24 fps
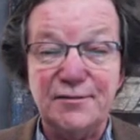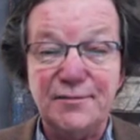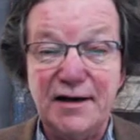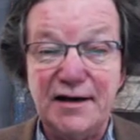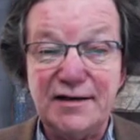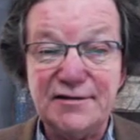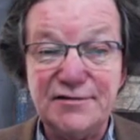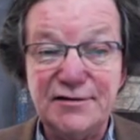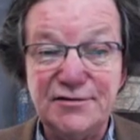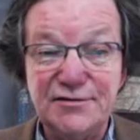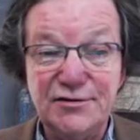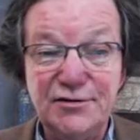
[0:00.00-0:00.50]

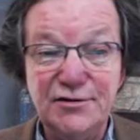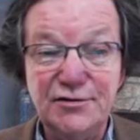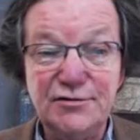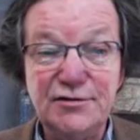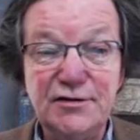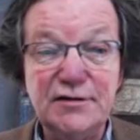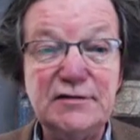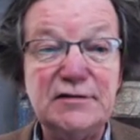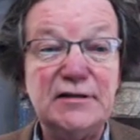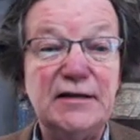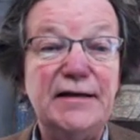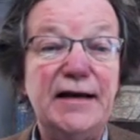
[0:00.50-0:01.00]

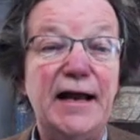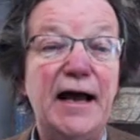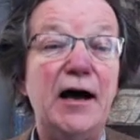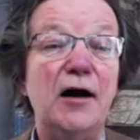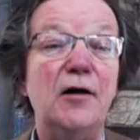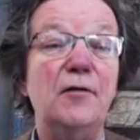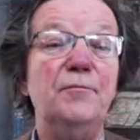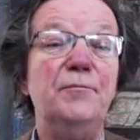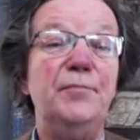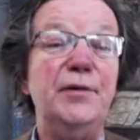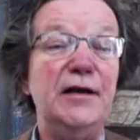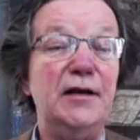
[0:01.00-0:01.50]
Massachusetts, and
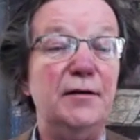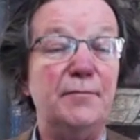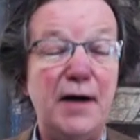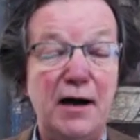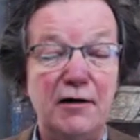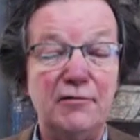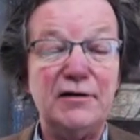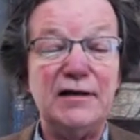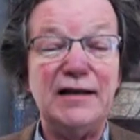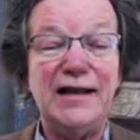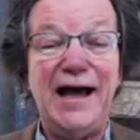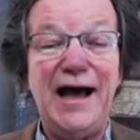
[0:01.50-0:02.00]
now
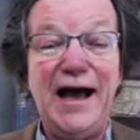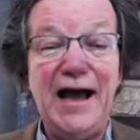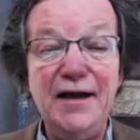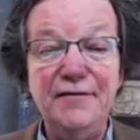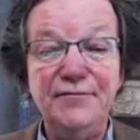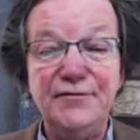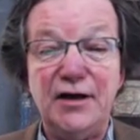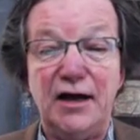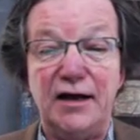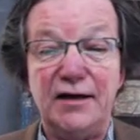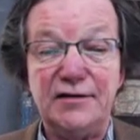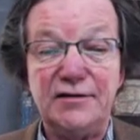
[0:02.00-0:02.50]

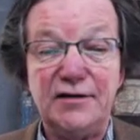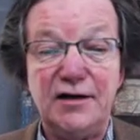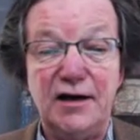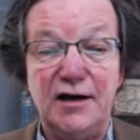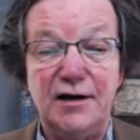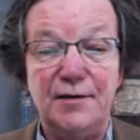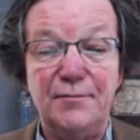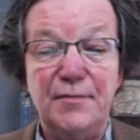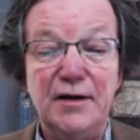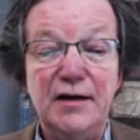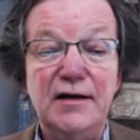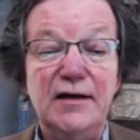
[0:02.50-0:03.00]

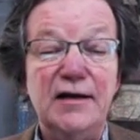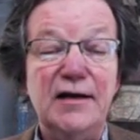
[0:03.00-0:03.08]
BidAmountLive.com.